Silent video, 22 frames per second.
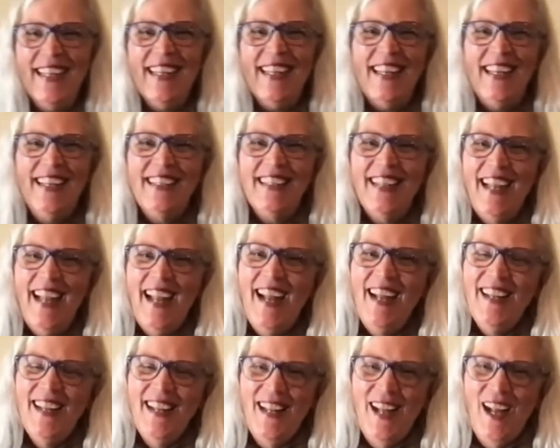
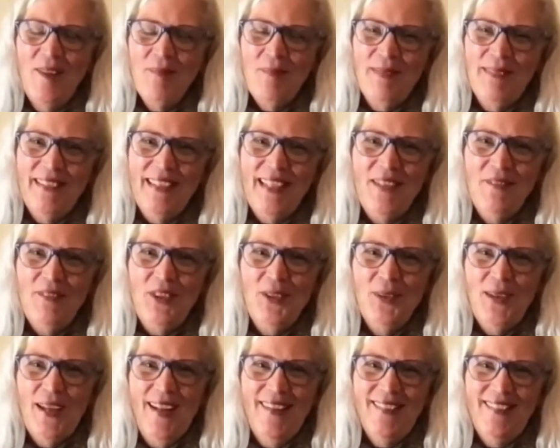again, and I believe
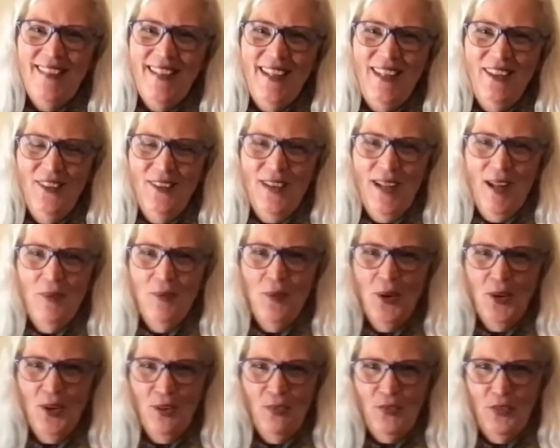you get to hear that
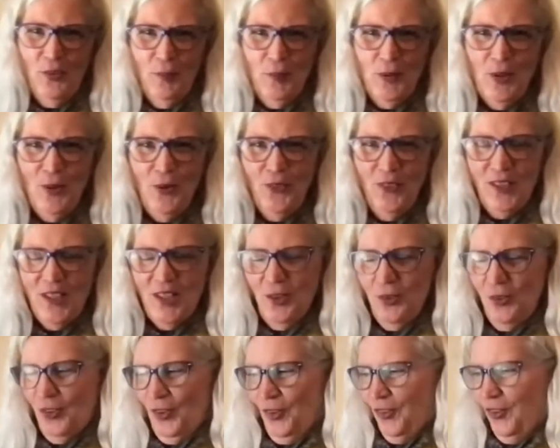wonderful music
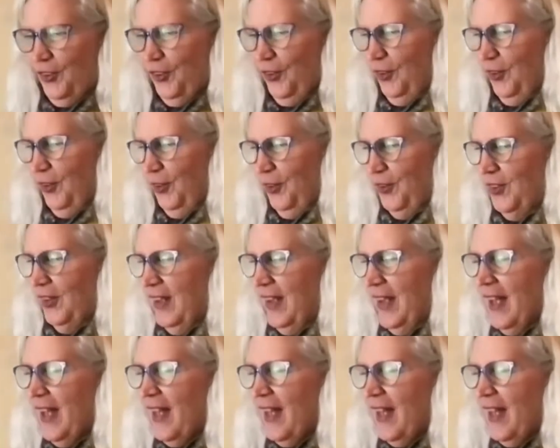you just heard.